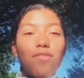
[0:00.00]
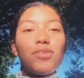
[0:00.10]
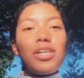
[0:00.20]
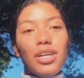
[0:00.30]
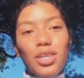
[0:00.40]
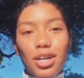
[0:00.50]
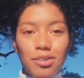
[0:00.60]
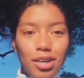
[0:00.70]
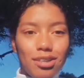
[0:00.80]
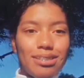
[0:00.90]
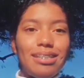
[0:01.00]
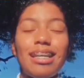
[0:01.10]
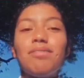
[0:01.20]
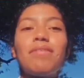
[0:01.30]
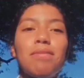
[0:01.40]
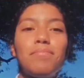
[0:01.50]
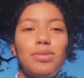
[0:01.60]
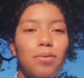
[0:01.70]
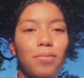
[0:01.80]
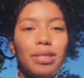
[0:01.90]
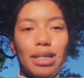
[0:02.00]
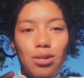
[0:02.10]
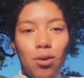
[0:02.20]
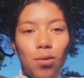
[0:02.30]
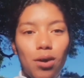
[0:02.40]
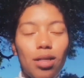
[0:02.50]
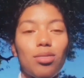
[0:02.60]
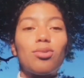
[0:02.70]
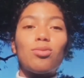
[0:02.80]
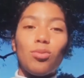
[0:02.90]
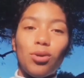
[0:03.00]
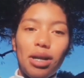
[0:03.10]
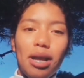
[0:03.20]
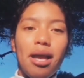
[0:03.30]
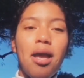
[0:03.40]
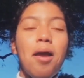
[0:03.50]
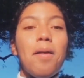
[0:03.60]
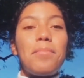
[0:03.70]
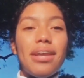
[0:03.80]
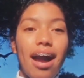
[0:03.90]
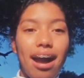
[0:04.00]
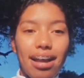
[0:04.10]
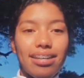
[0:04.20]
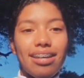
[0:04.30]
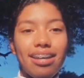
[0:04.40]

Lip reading: like a lot of y'all see me but don't really know the story behind